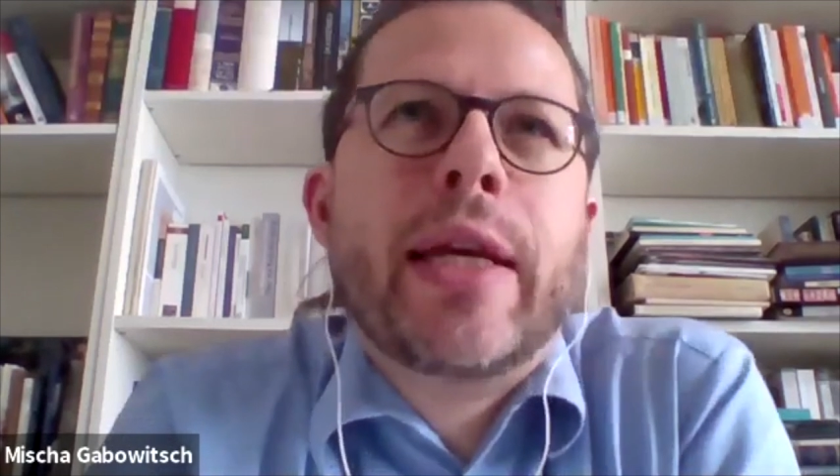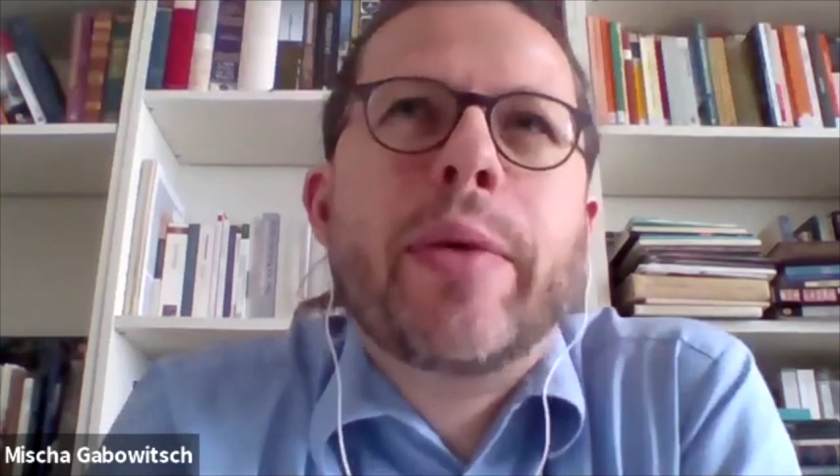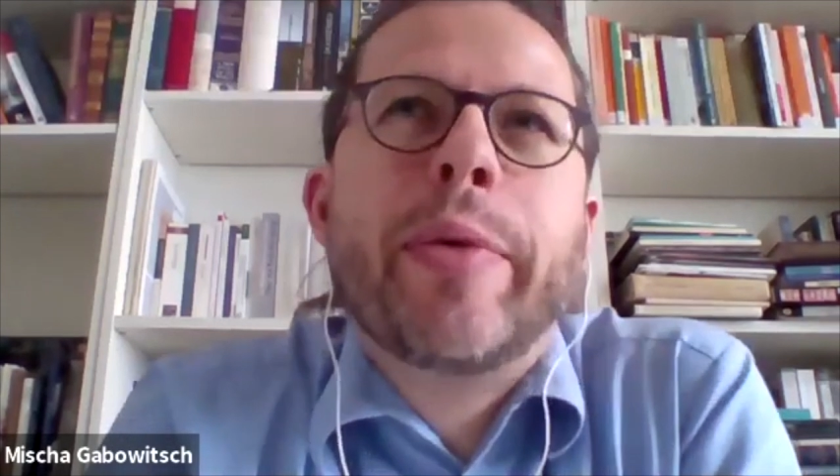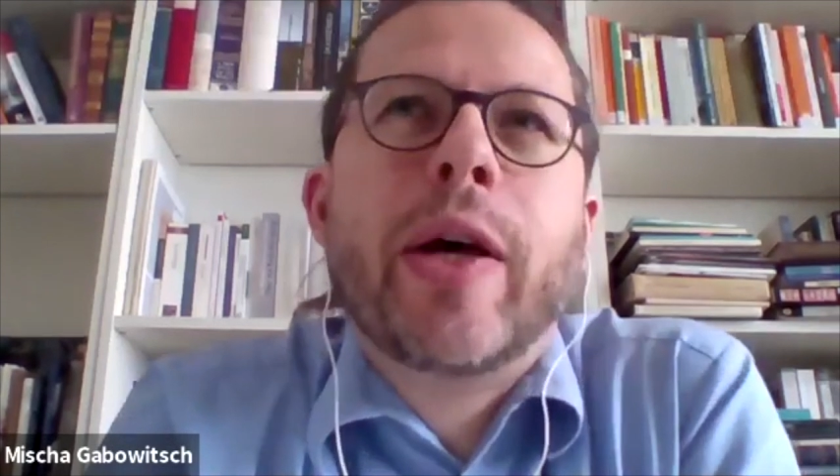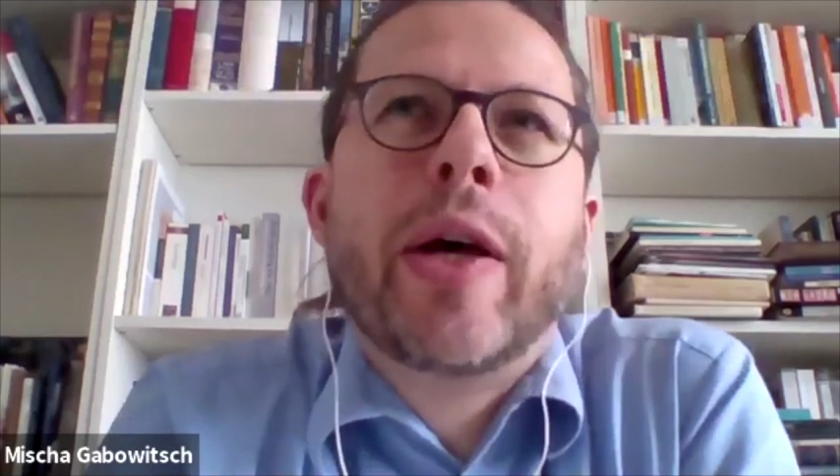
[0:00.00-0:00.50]

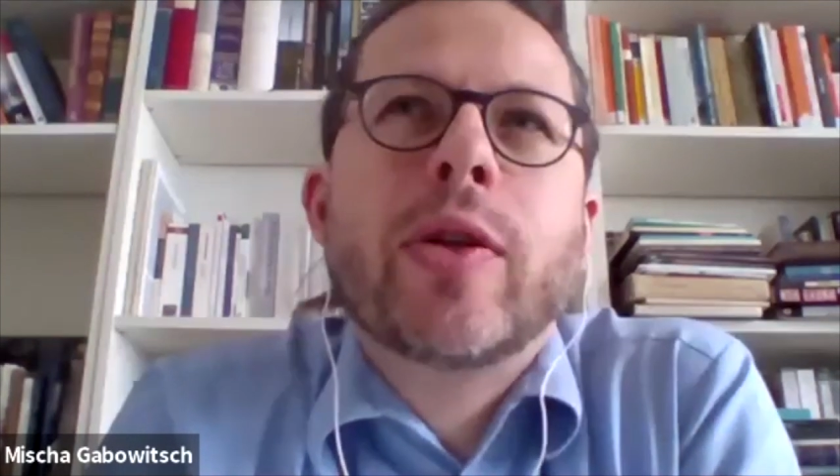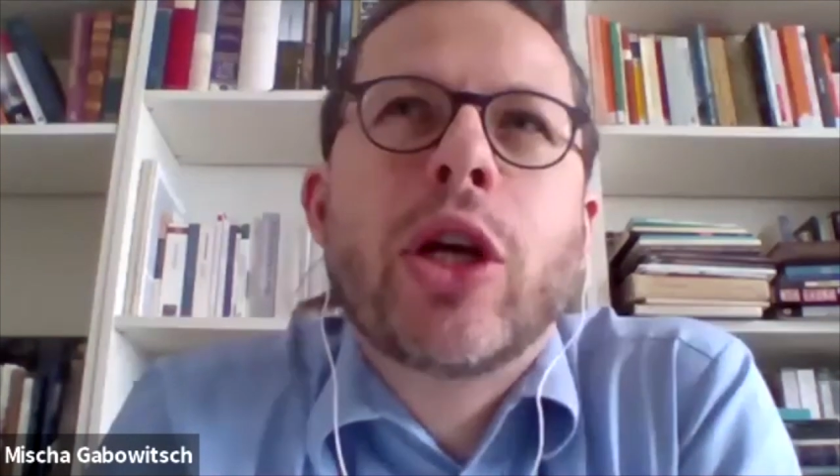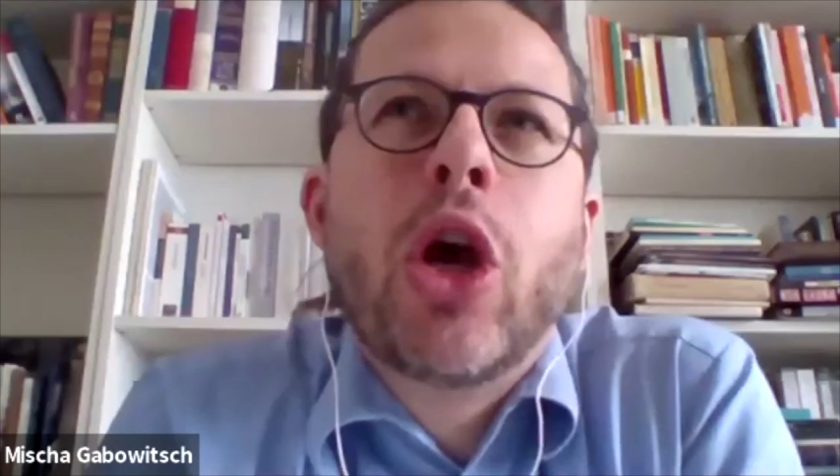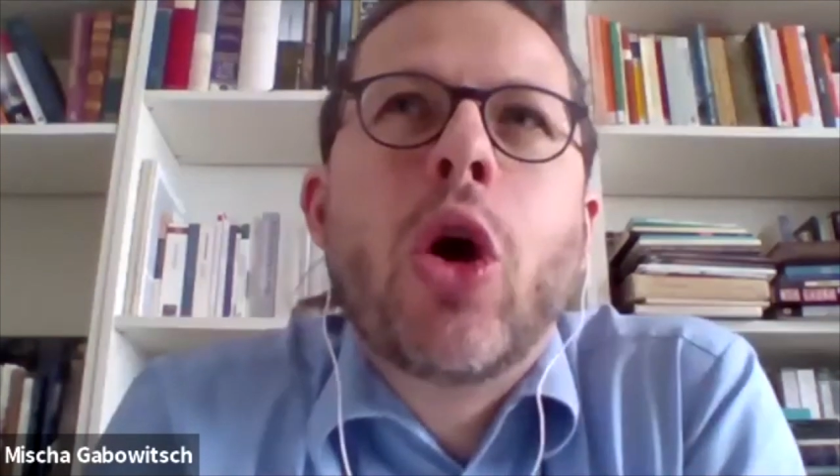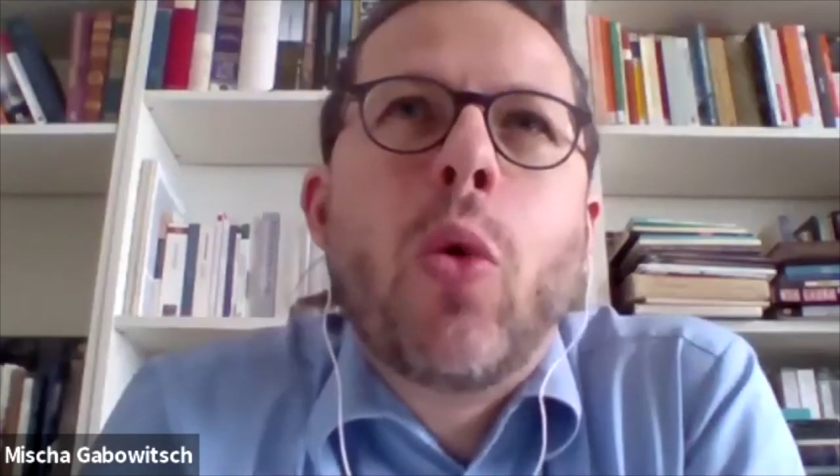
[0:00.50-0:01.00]
about
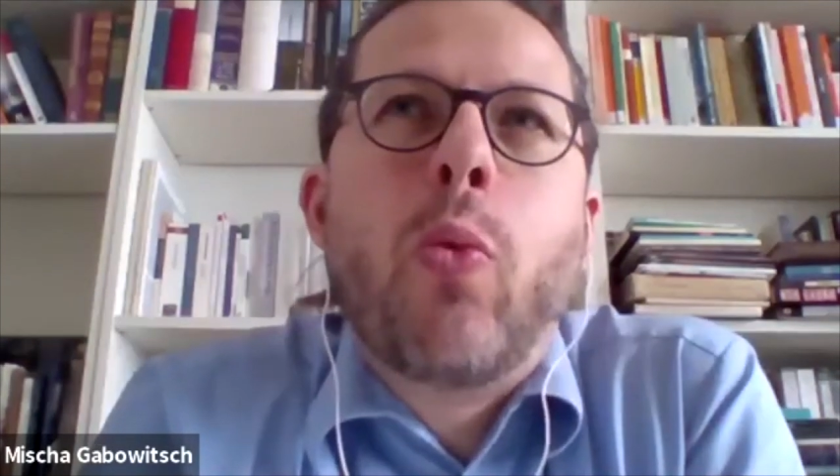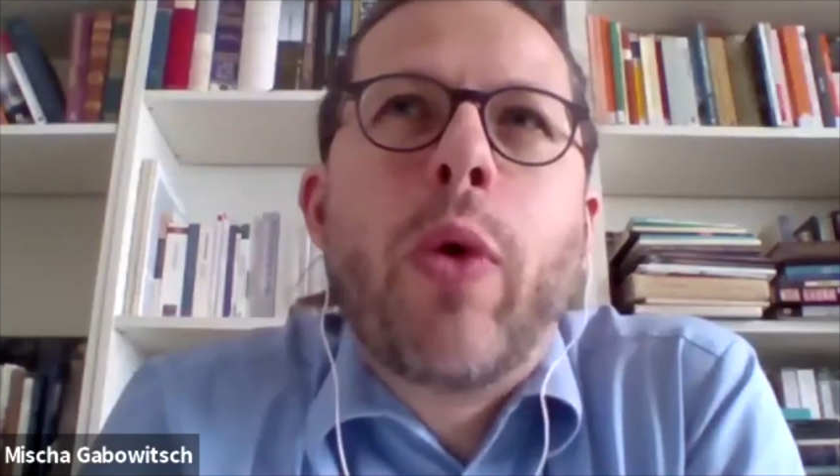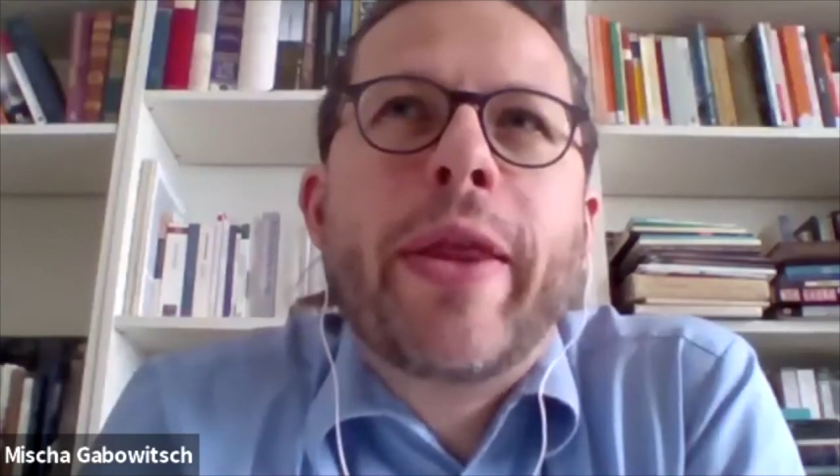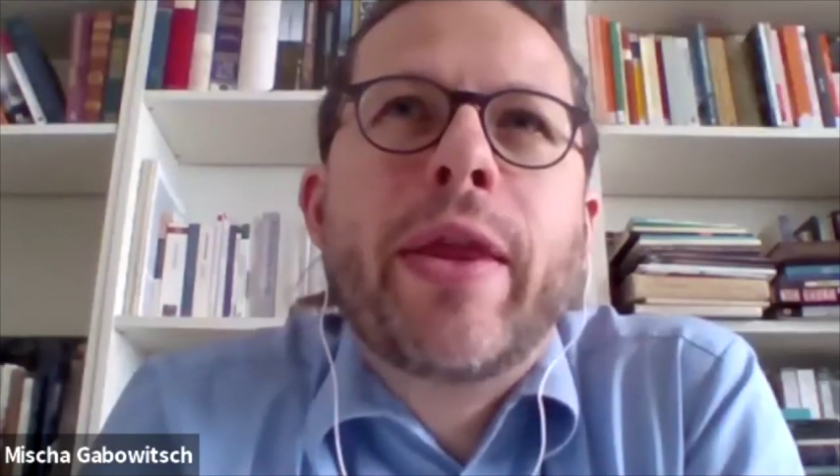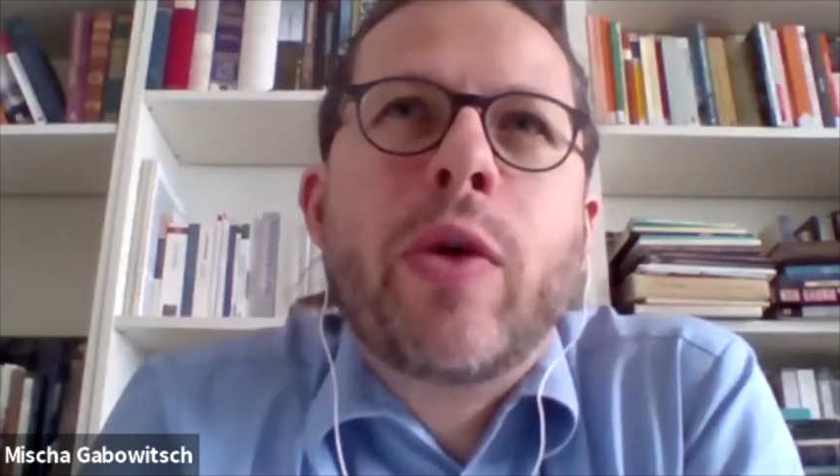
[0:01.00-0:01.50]

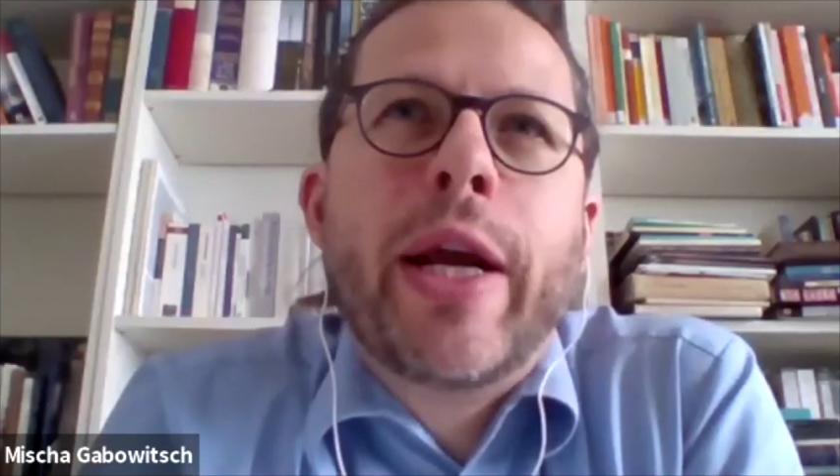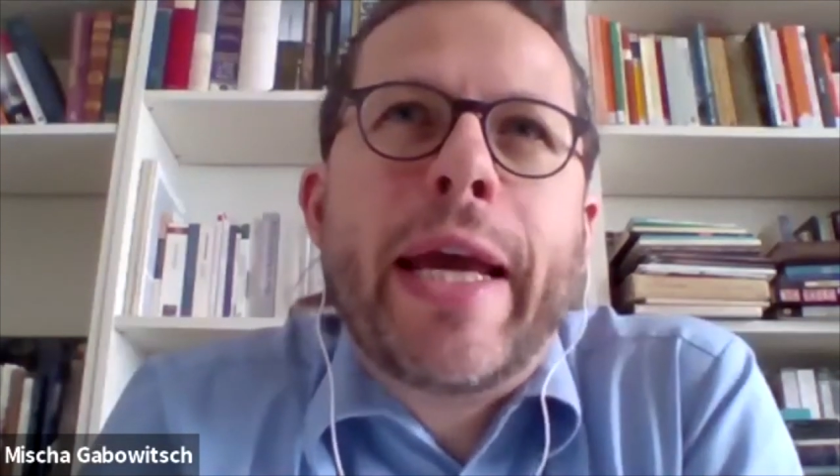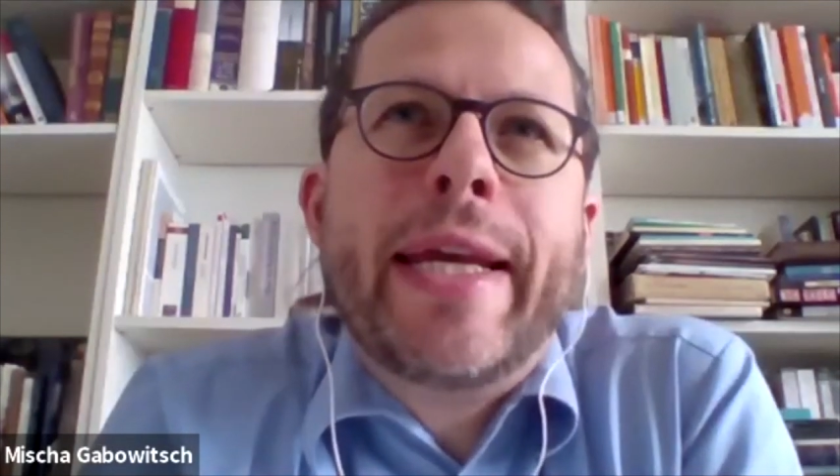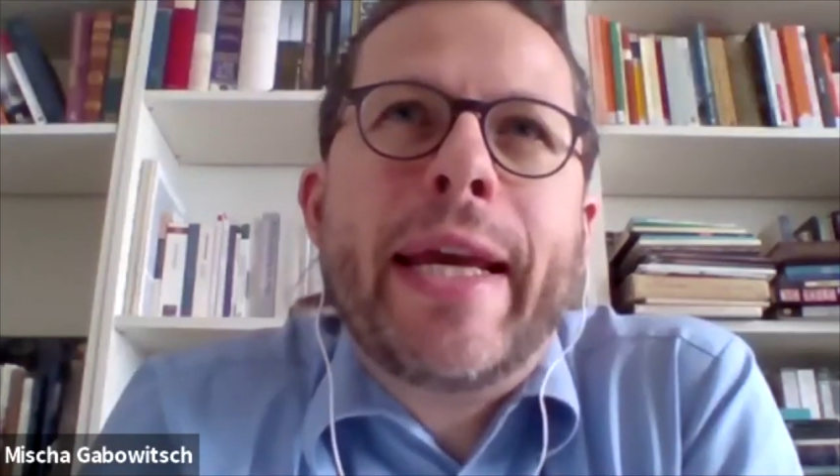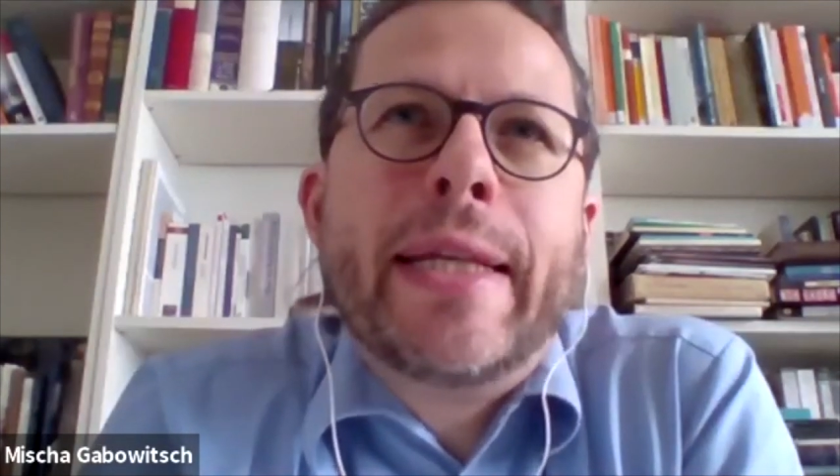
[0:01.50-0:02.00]
whether there were
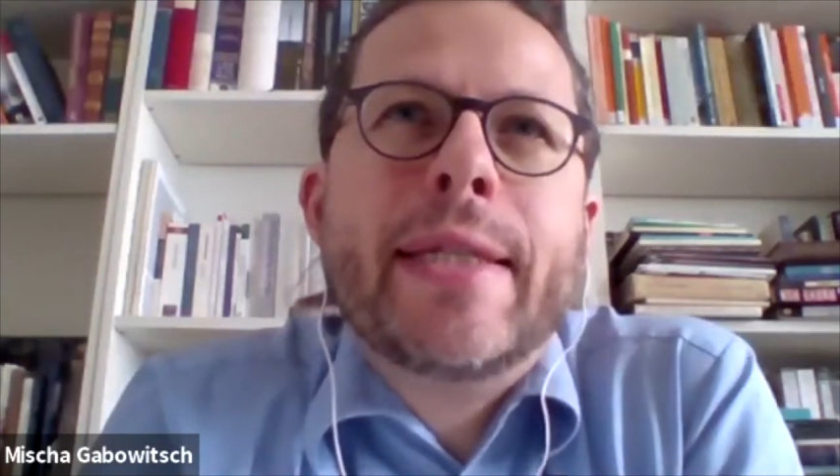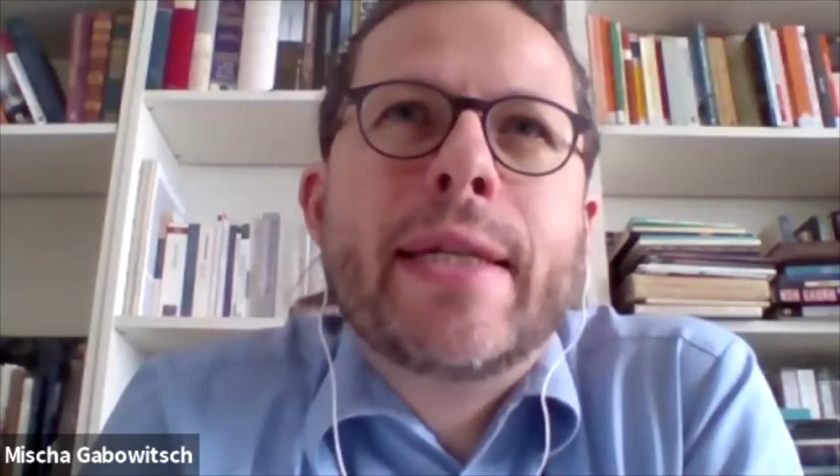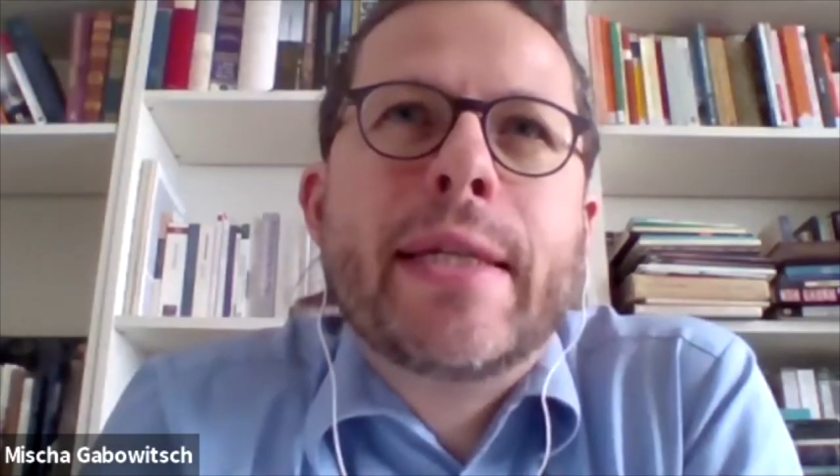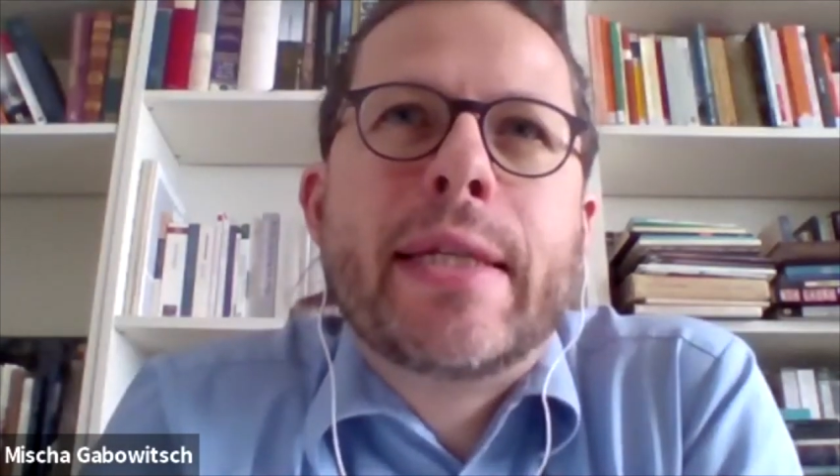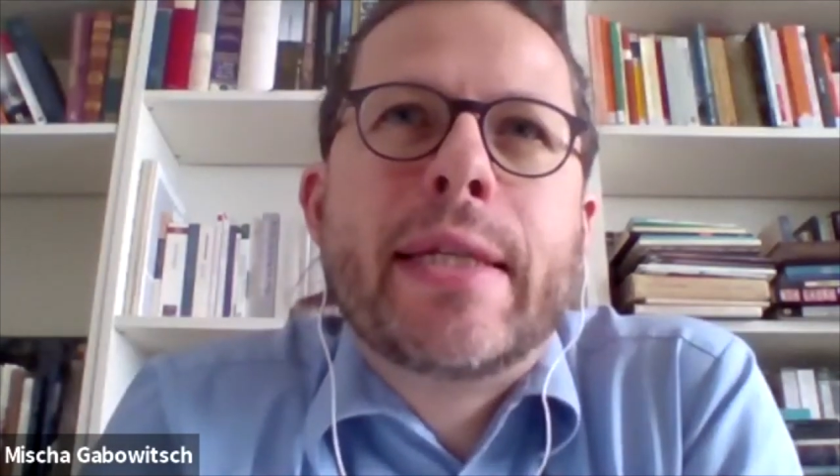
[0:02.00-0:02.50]
any
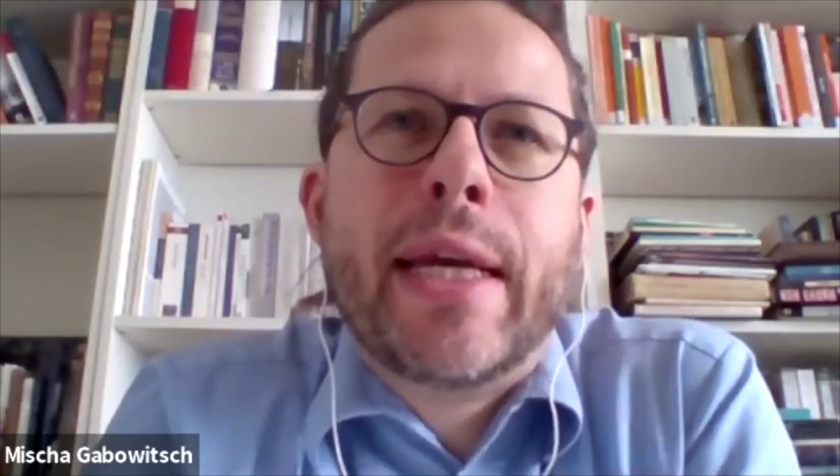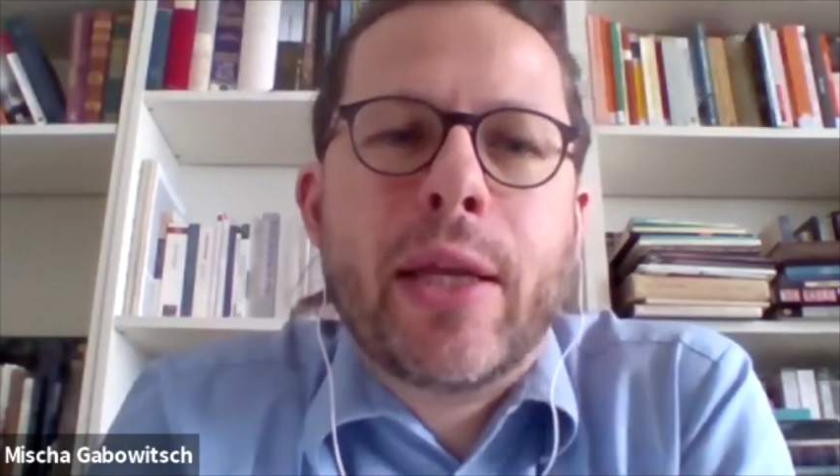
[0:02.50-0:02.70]
instances,